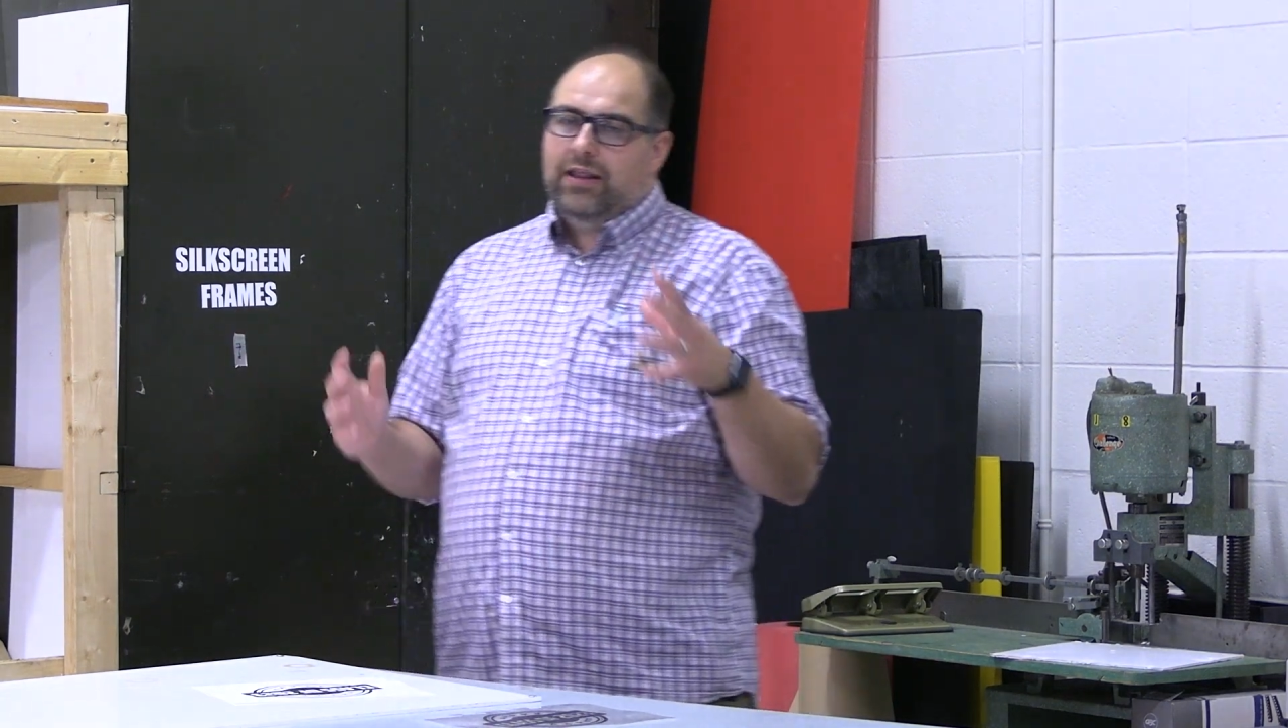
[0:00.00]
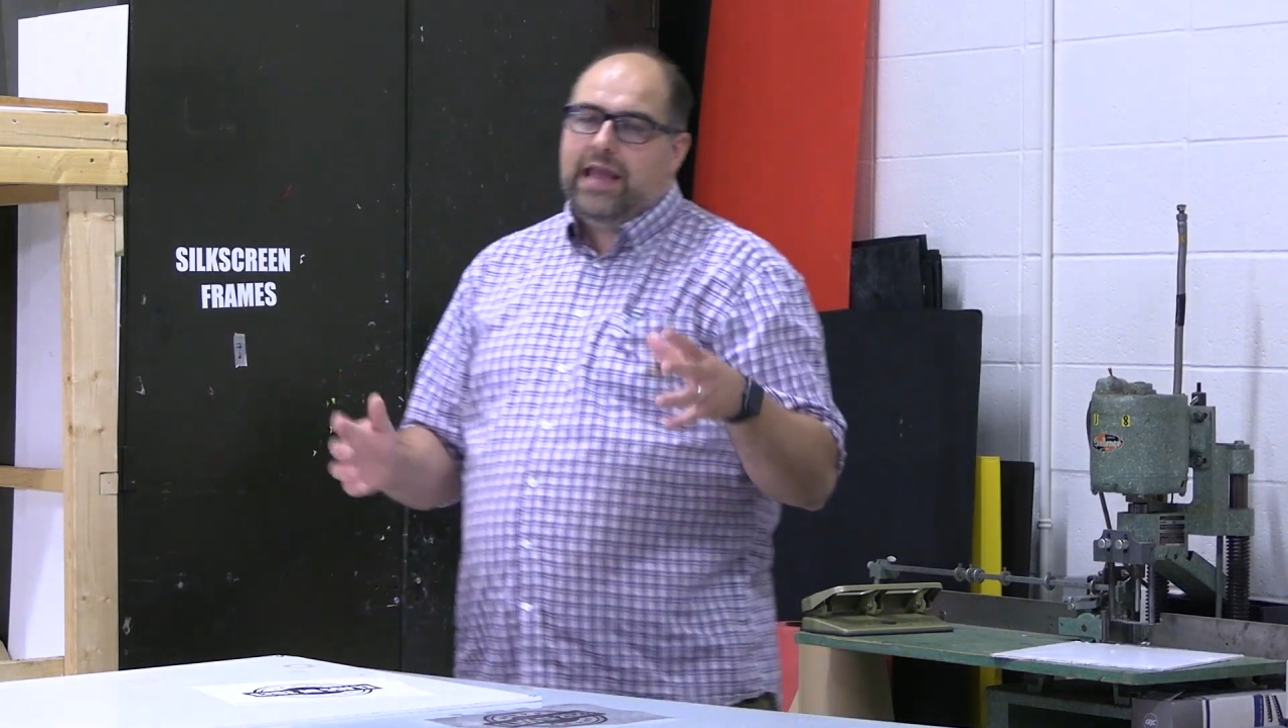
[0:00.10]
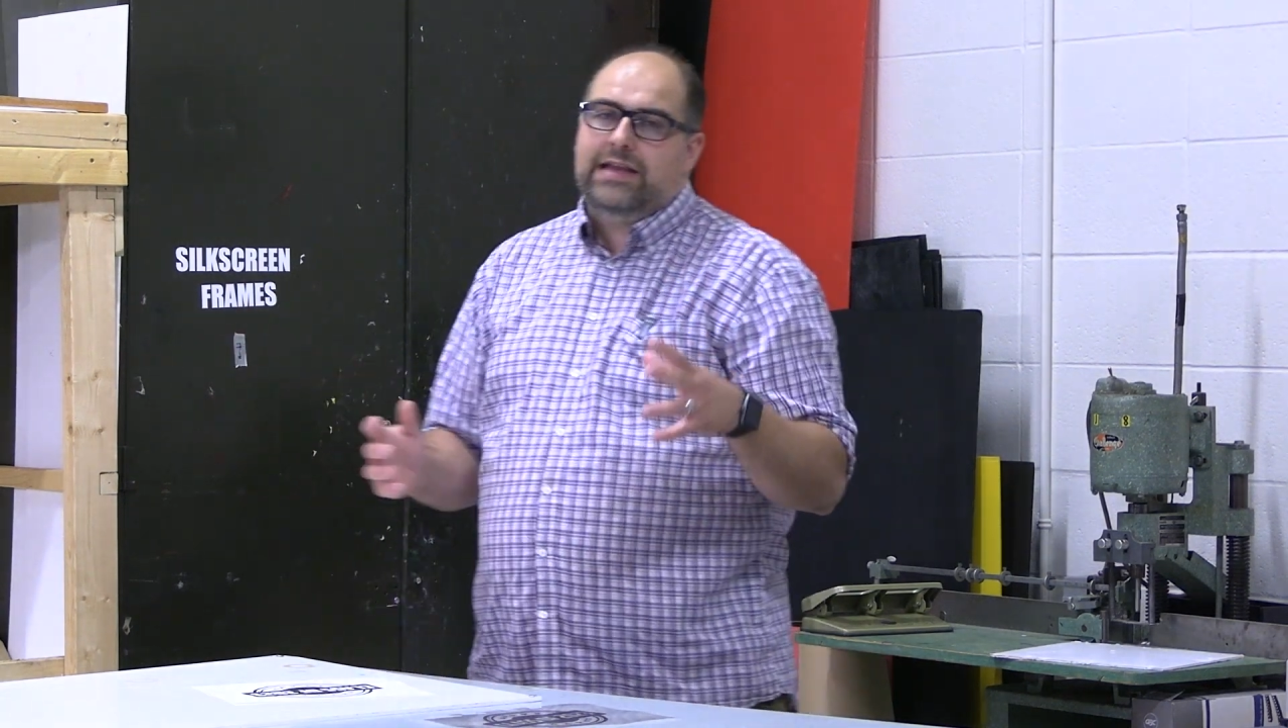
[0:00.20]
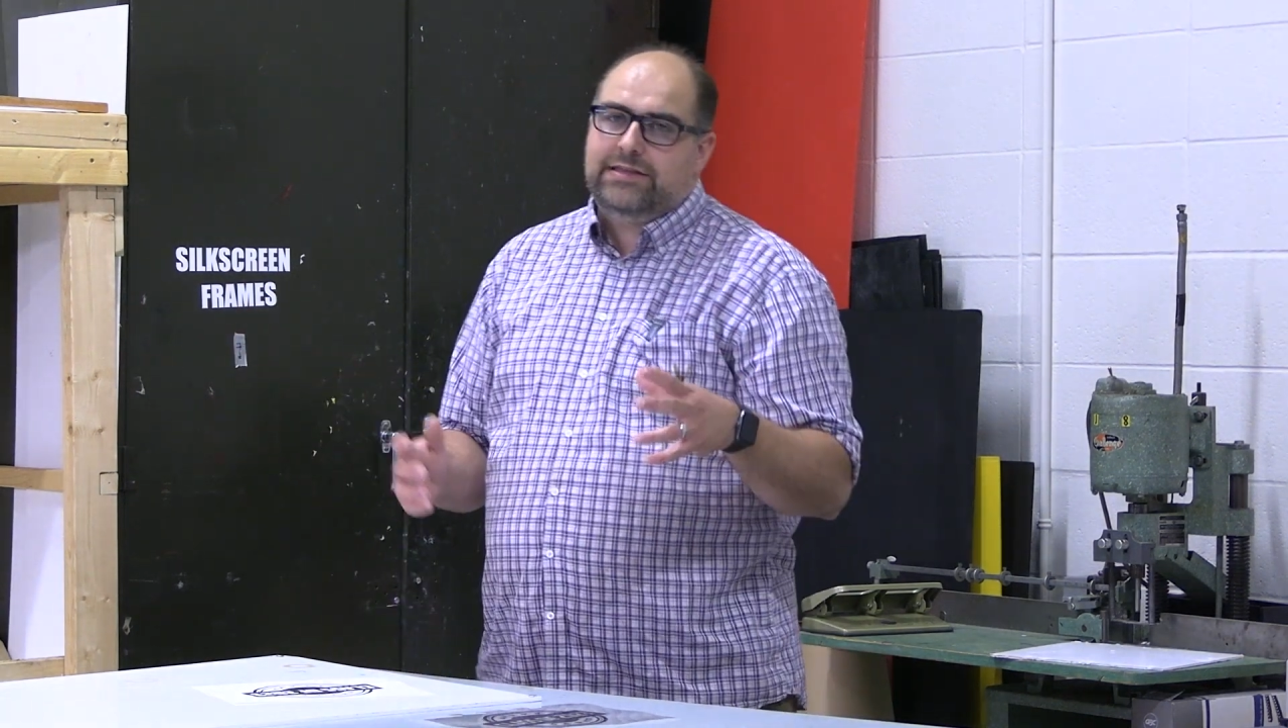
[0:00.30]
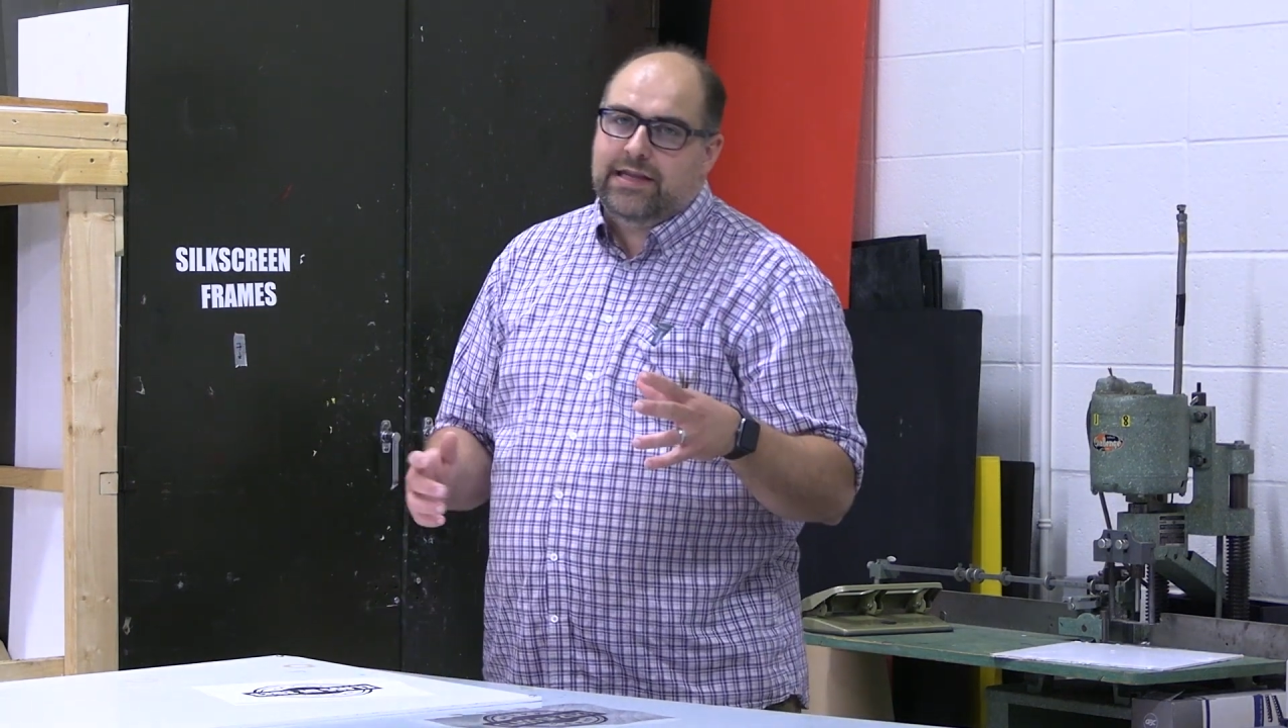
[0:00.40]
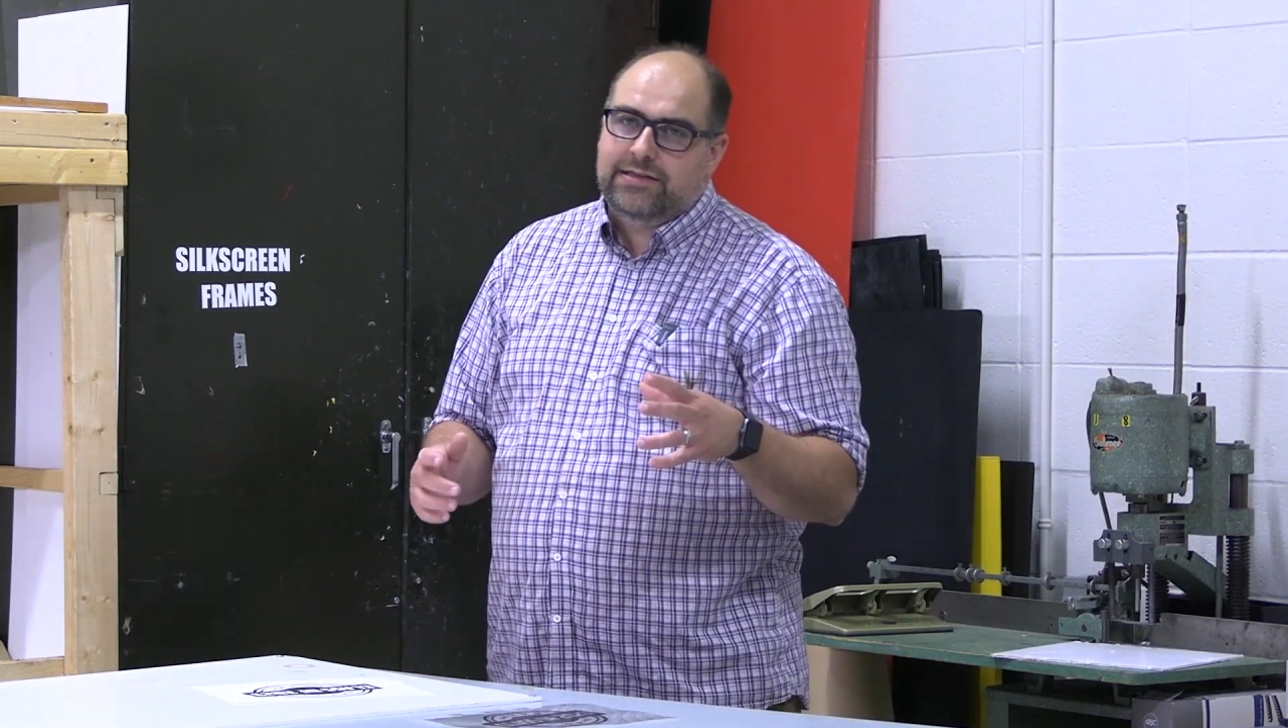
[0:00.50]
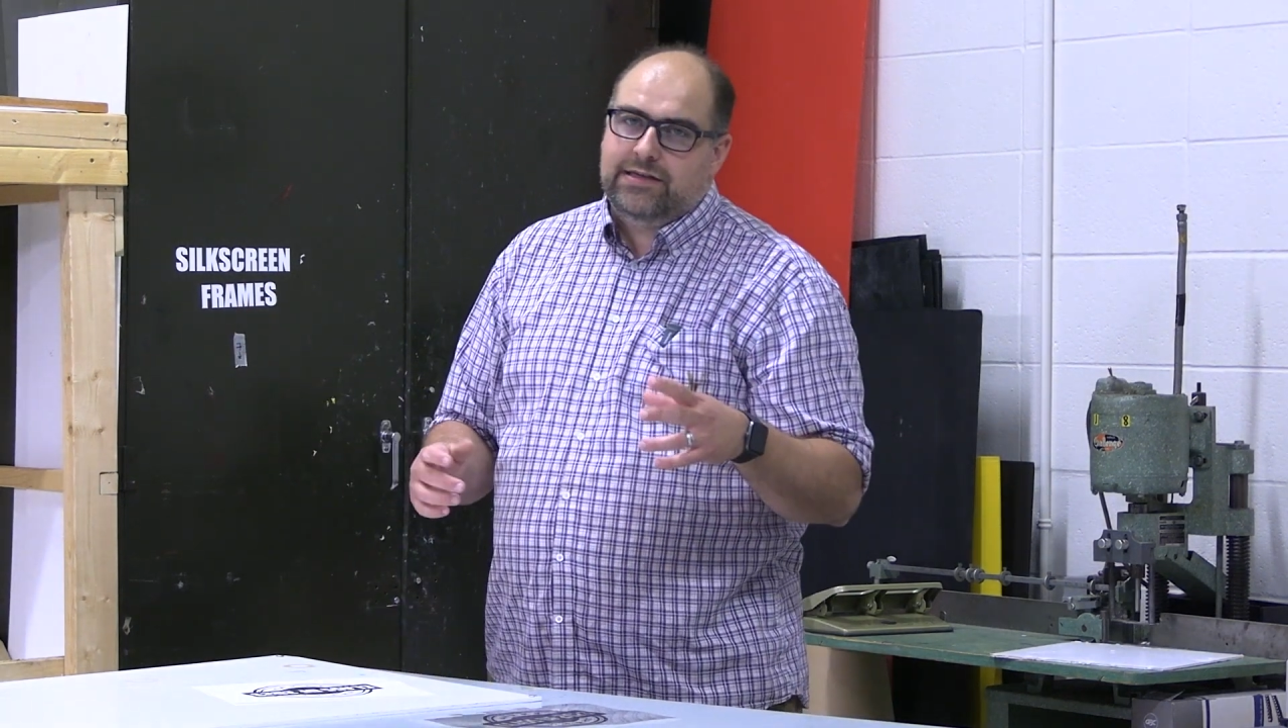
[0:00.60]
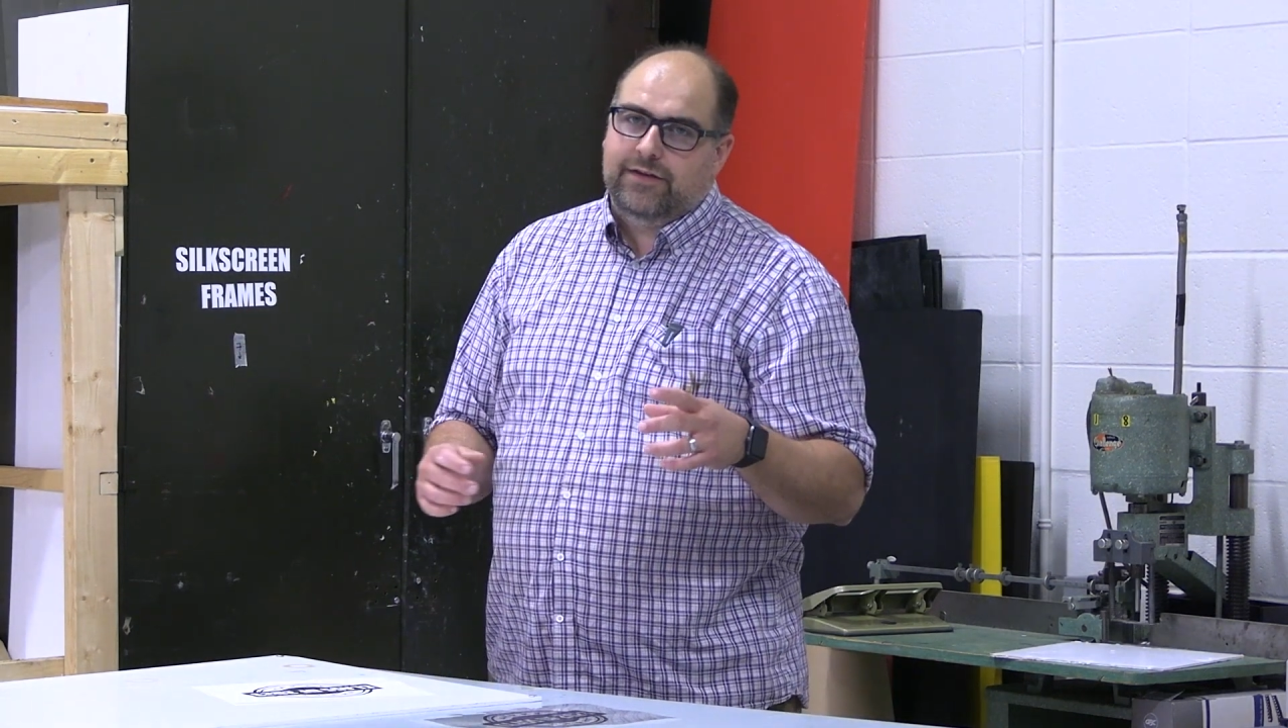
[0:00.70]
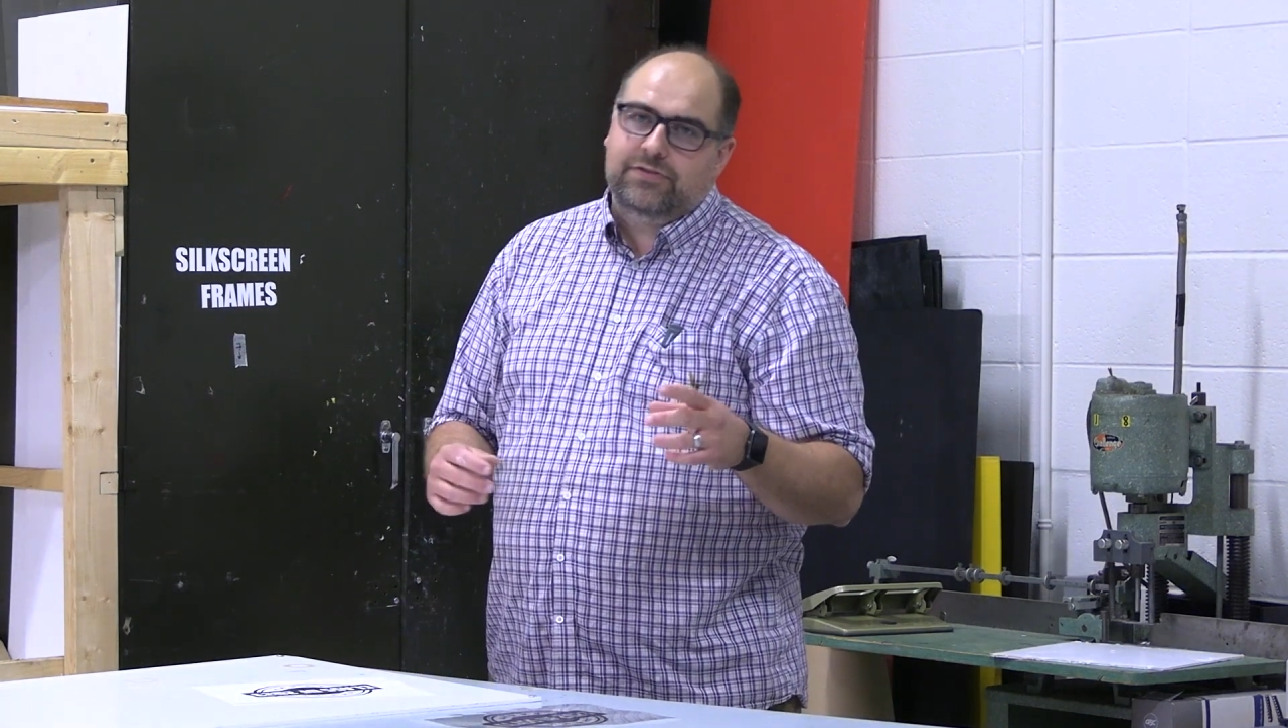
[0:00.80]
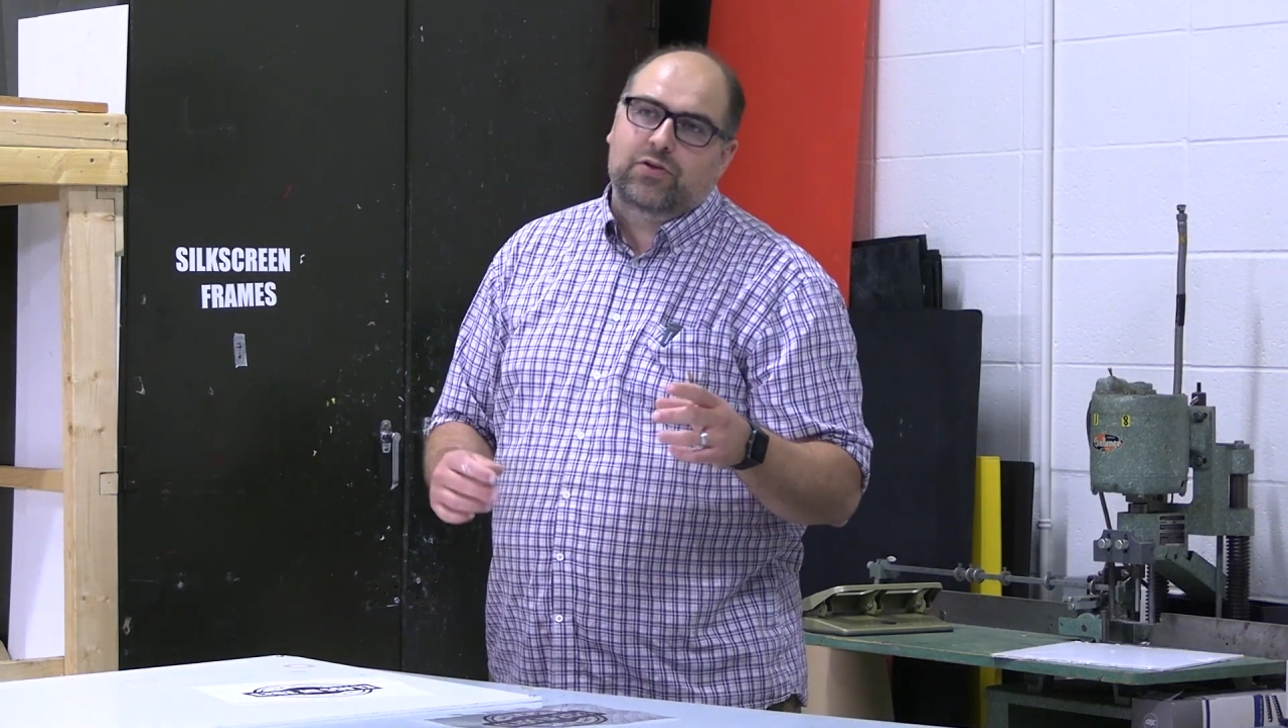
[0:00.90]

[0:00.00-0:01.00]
light sensitive,